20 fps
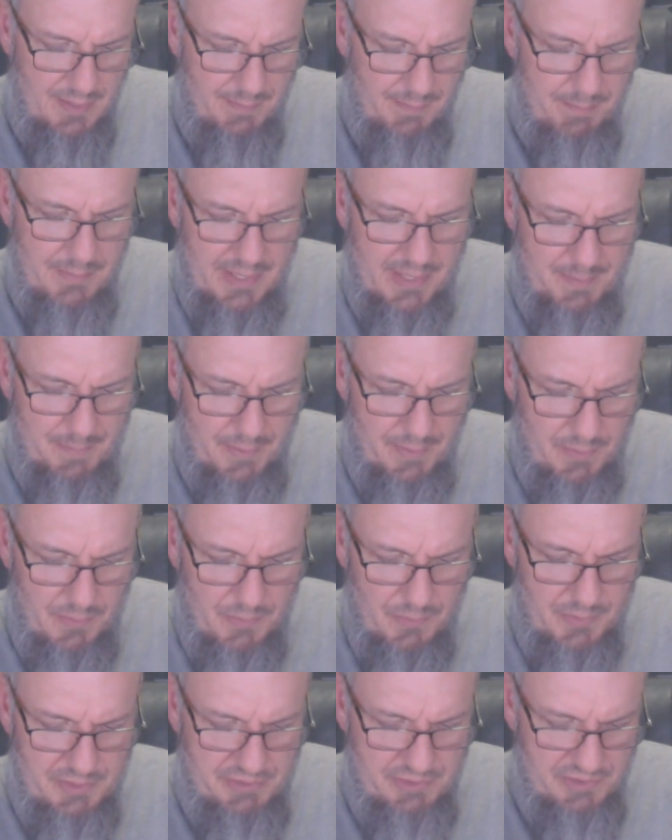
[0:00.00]
maple,
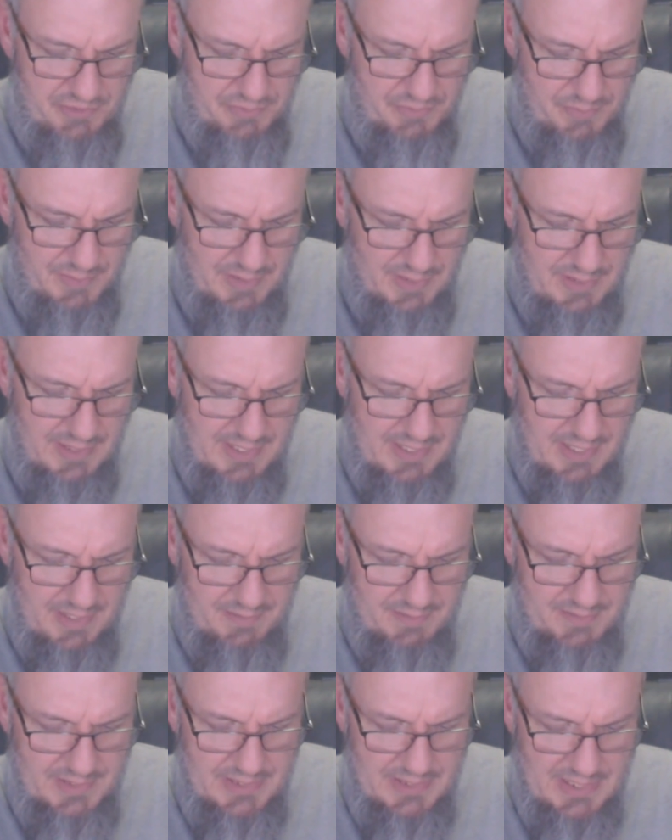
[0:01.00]
which is really kind
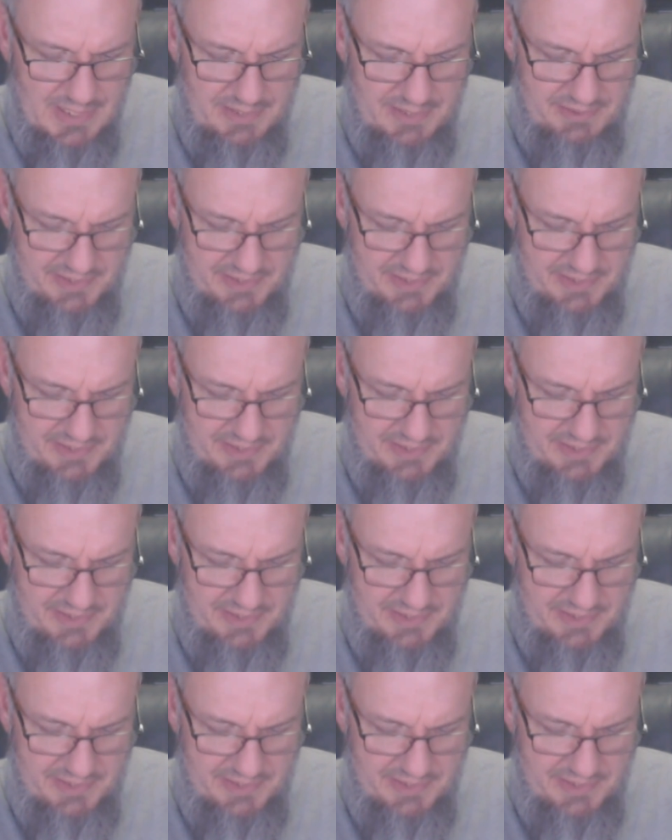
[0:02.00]
of a nice